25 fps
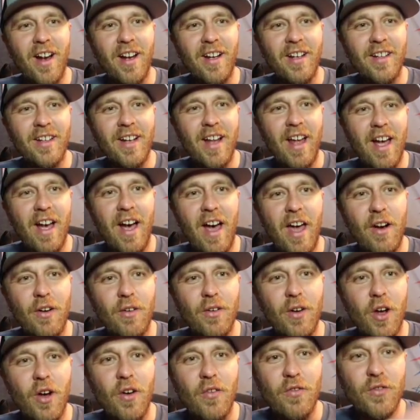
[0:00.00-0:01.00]
Now, I don't
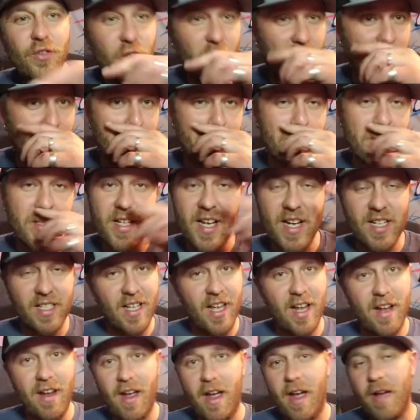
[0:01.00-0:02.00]
know if Dra's next.
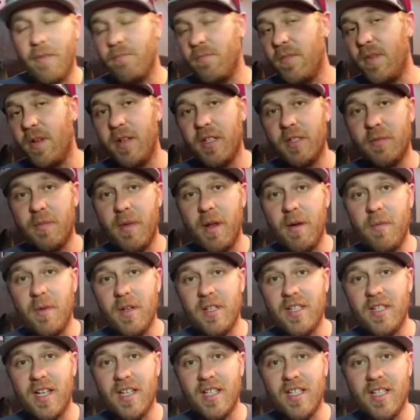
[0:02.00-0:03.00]
It's been a minute
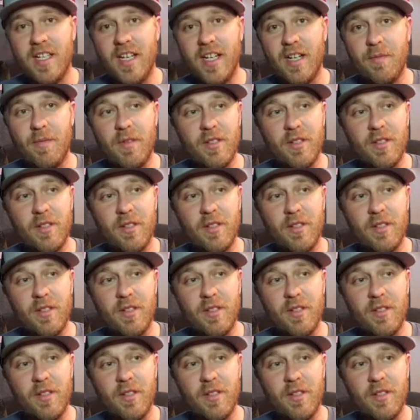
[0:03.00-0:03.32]
since I've seen him.